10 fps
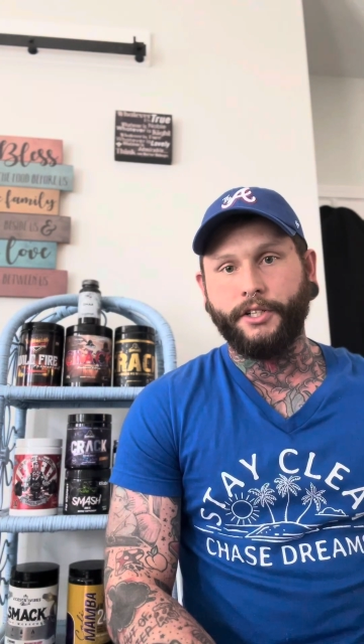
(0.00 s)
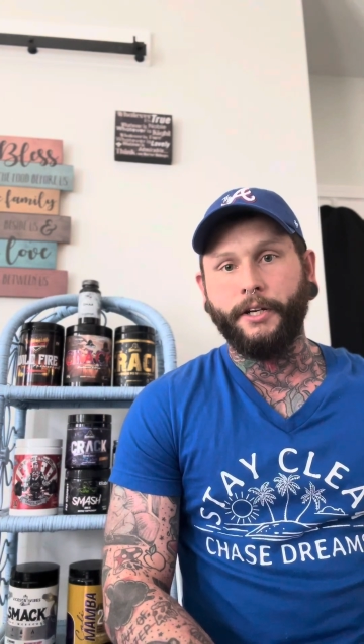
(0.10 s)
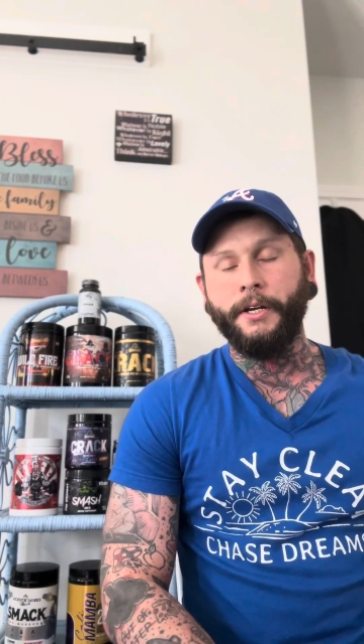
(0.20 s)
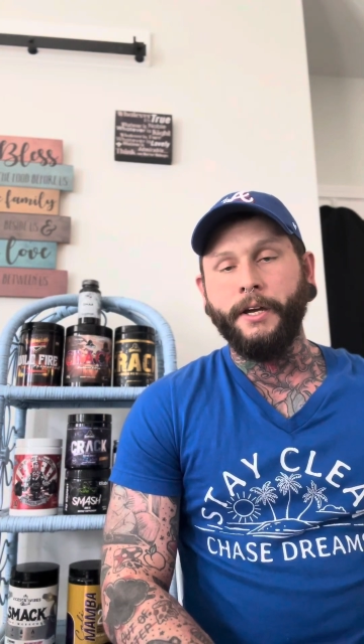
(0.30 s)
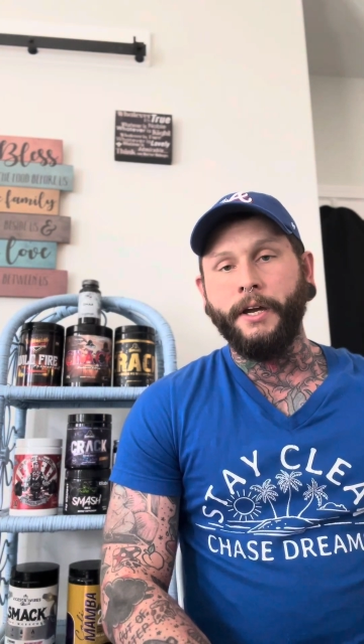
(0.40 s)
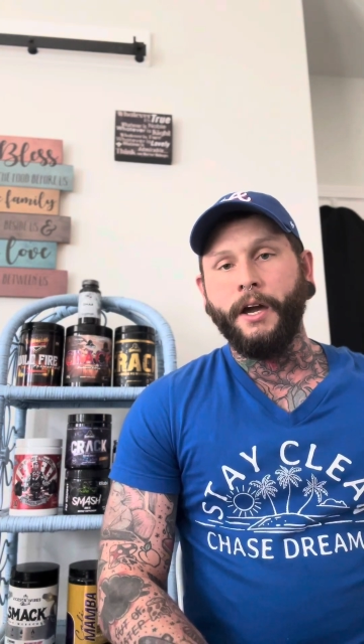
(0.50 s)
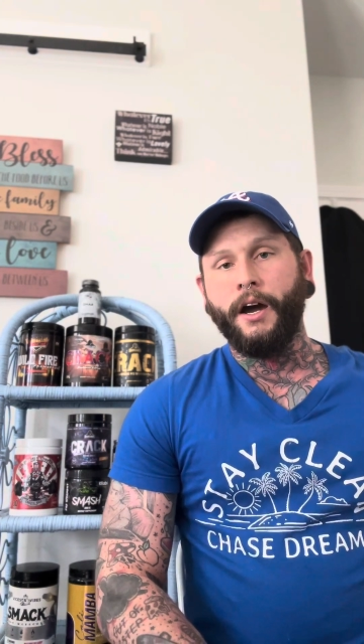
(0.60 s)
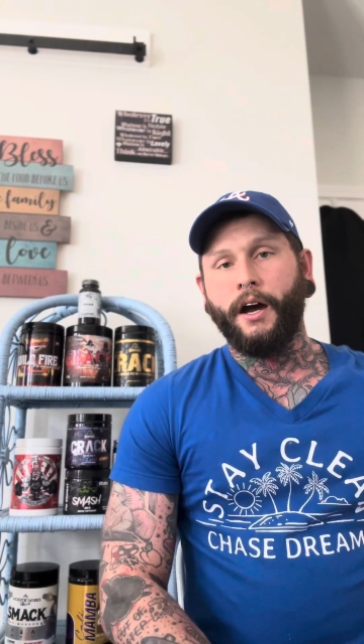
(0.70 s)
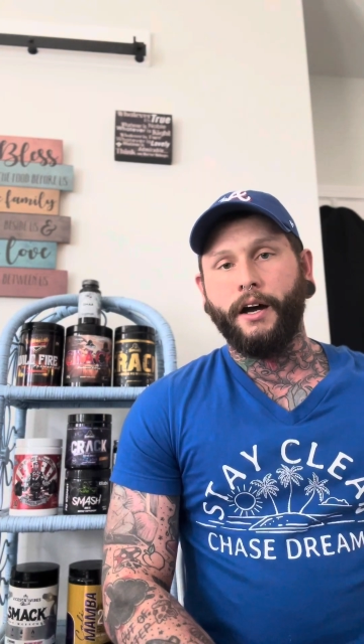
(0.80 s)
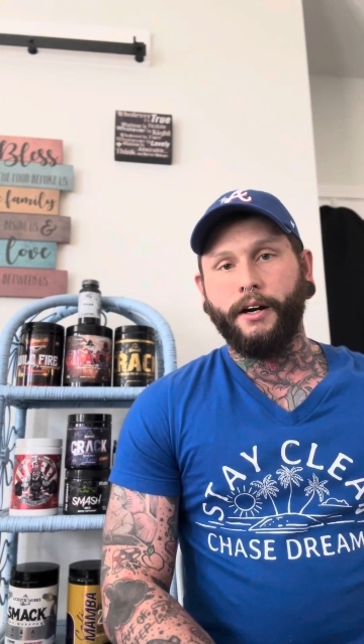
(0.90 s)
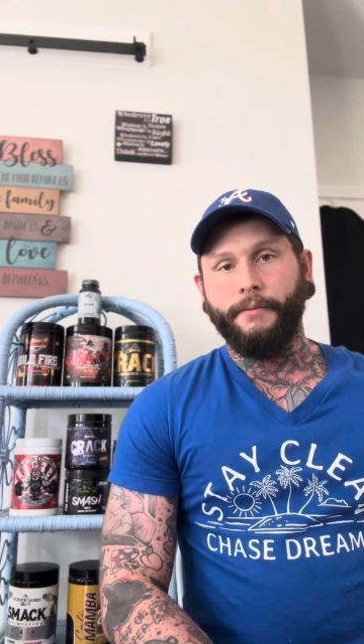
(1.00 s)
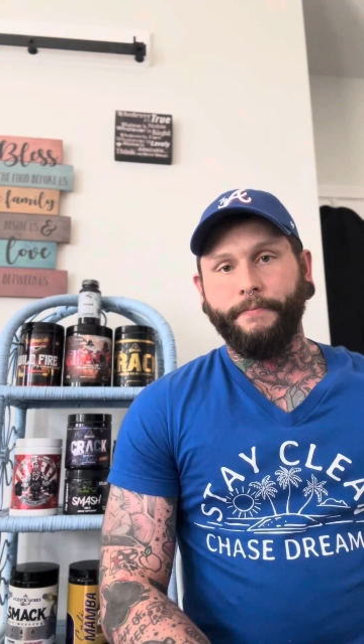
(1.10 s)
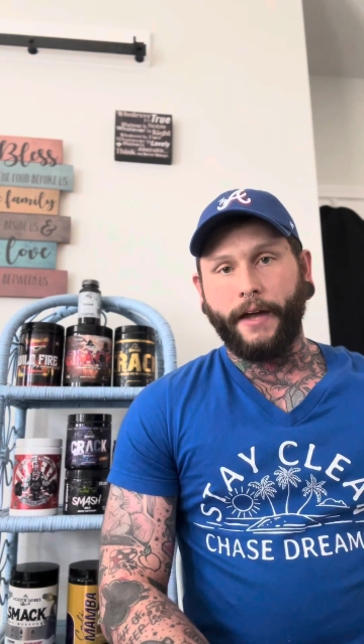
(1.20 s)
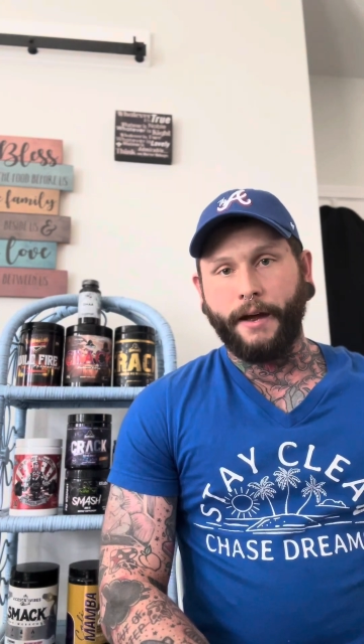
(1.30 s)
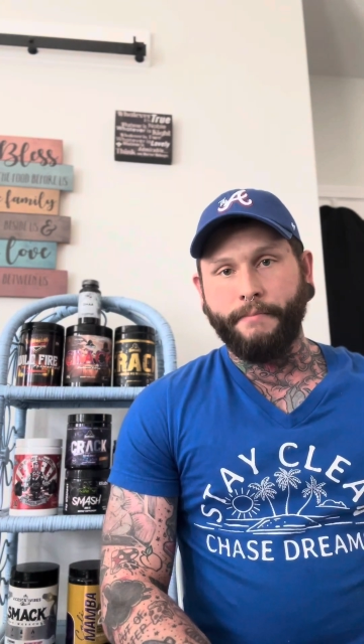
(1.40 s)
And
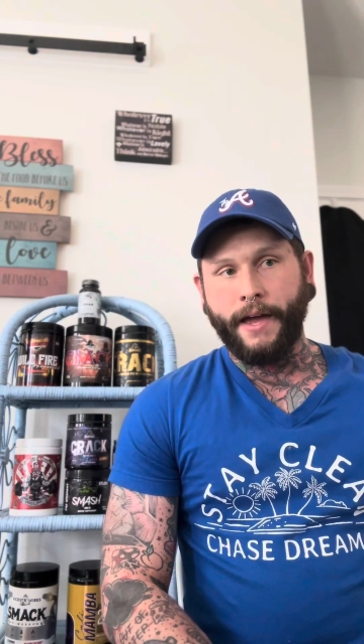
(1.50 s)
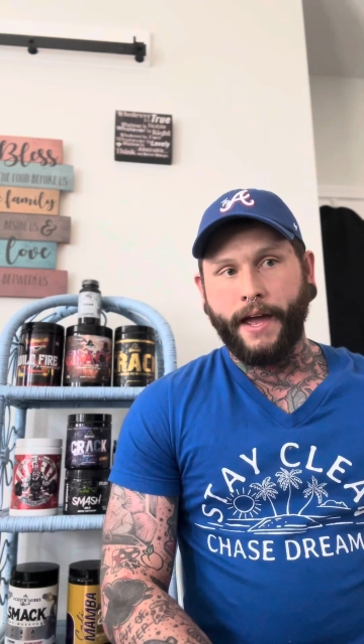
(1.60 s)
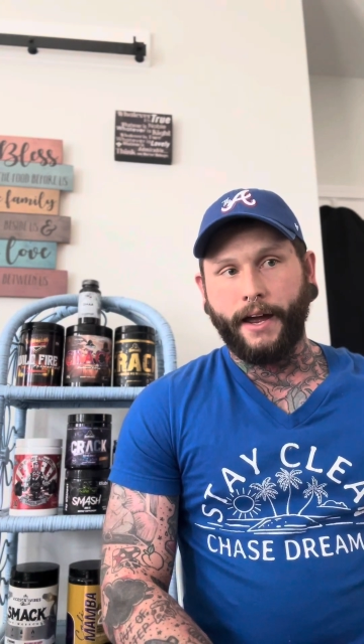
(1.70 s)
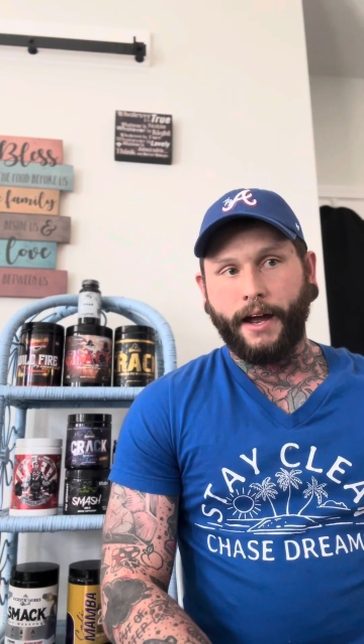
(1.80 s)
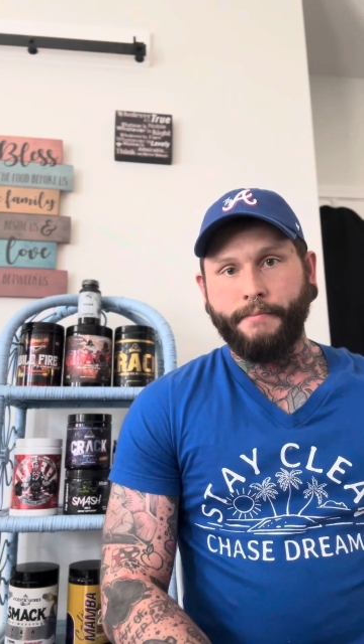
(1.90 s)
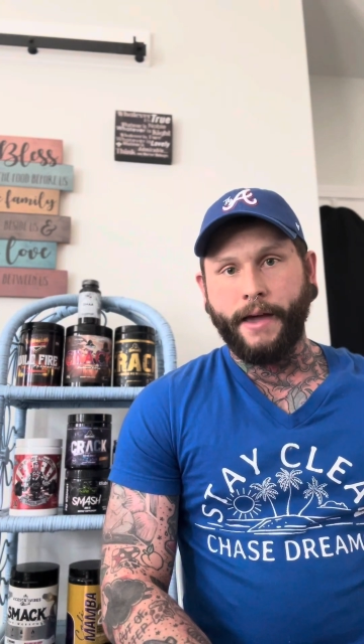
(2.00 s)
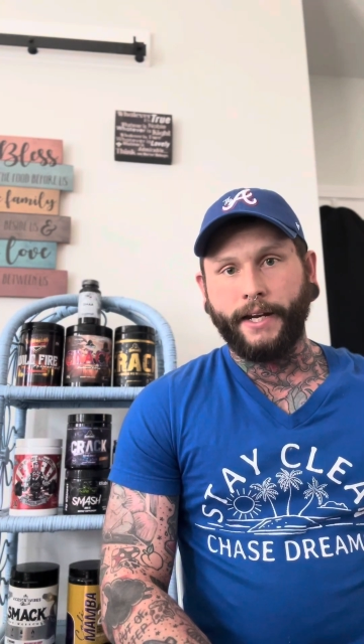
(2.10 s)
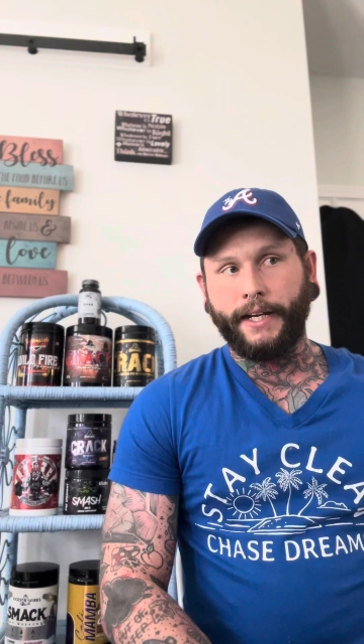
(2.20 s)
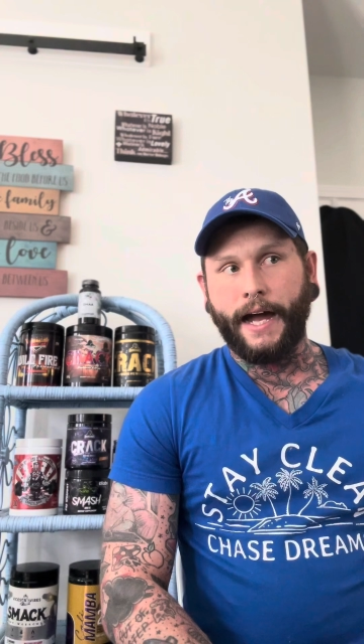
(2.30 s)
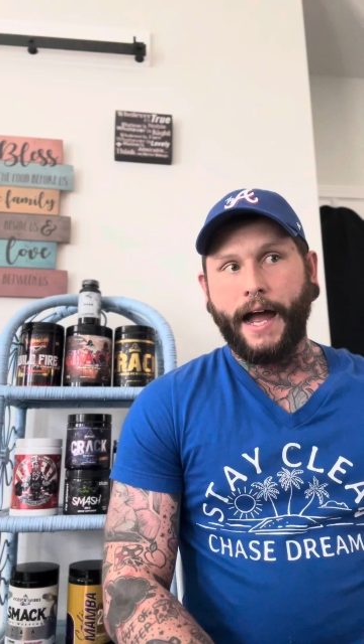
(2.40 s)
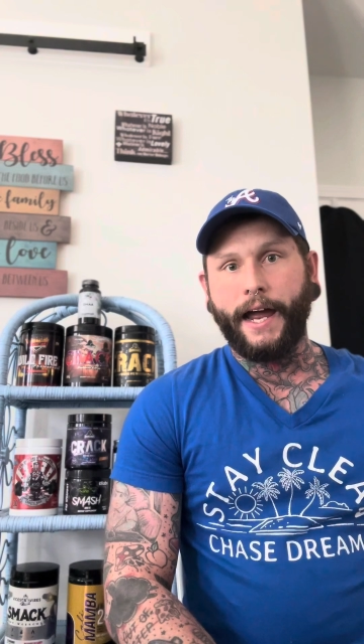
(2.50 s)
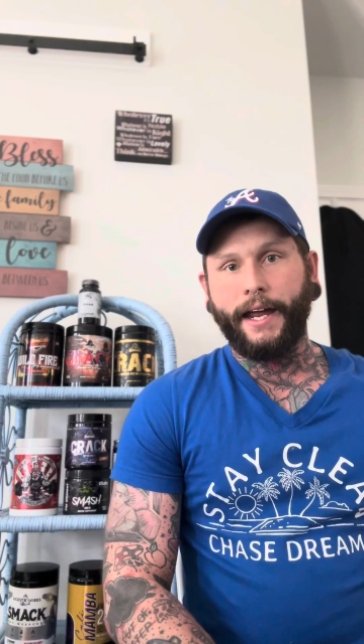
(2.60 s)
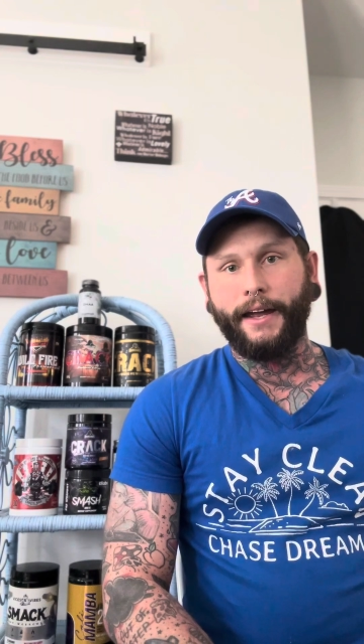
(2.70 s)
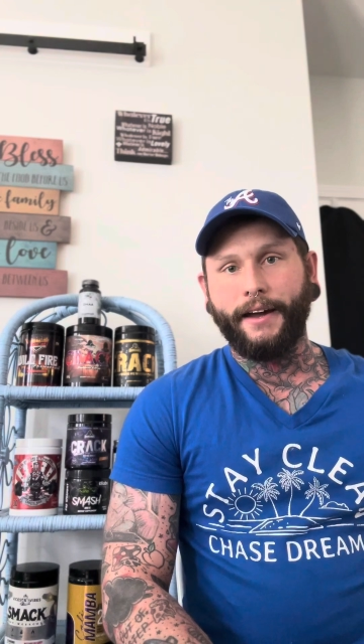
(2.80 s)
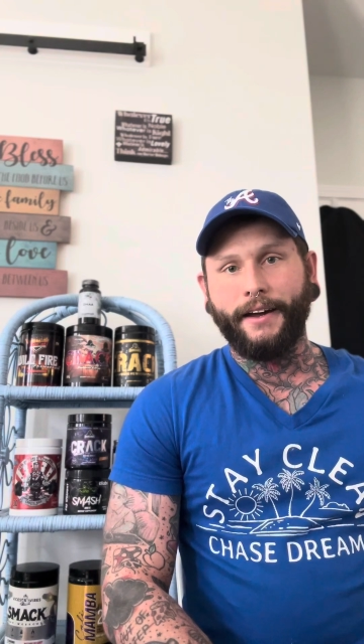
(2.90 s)
I met a
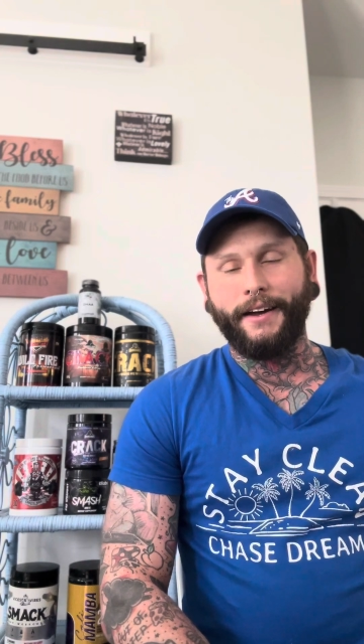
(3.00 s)
guy,